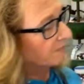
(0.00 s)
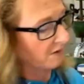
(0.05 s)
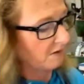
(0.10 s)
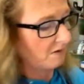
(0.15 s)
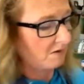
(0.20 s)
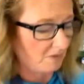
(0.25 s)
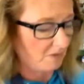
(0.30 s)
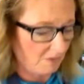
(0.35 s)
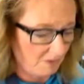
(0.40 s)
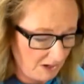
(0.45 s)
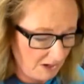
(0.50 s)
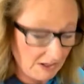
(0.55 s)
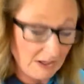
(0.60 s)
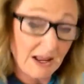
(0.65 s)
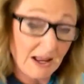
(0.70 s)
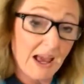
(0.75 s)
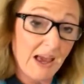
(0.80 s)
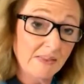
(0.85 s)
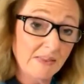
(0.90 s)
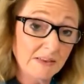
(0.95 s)
All right,
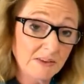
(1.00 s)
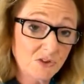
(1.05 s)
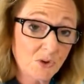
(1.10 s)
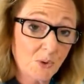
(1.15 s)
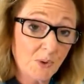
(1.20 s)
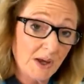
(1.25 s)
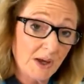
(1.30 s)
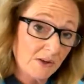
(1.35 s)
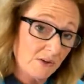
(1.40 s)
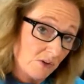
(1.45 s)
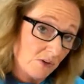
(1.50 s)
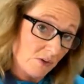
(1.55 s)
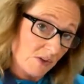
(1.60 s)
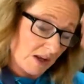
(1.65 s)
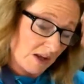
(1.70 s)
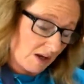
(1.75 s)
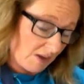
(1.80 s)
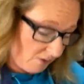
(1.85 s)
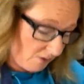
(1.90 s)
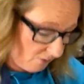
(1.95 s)
and then let's go ahead and do
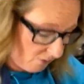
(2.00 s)
that on the